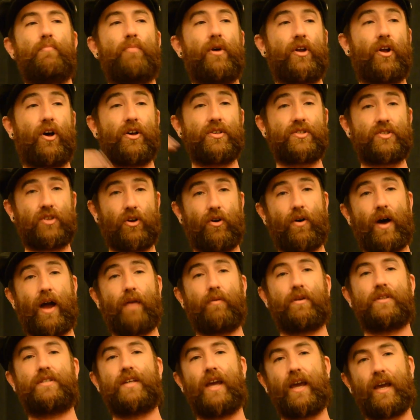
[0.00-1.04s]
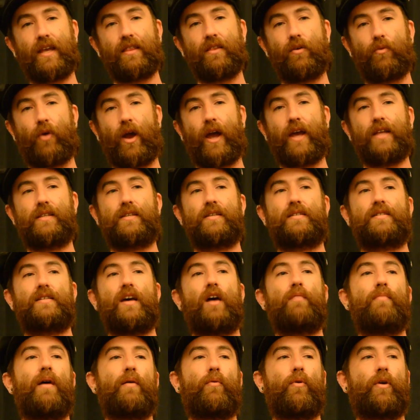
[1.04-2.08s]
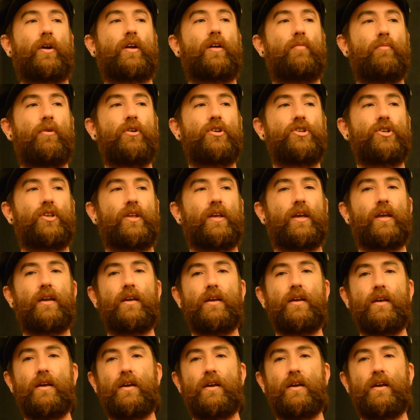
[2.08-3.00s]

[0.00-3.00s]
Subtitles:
But also I retain the right to sell my work commercially.